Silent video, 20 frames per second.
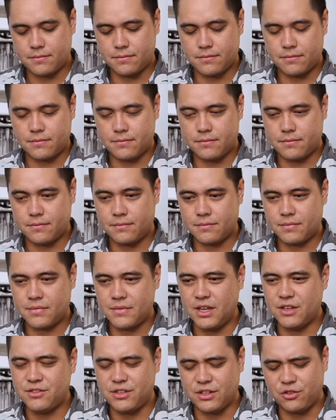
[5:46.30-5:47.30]

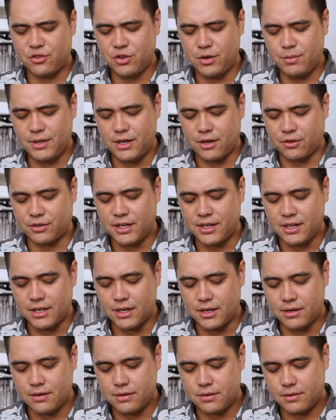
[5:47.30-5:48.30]
string, it's extremely
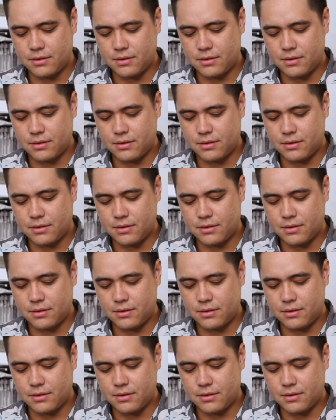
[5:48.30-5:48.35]
articulate.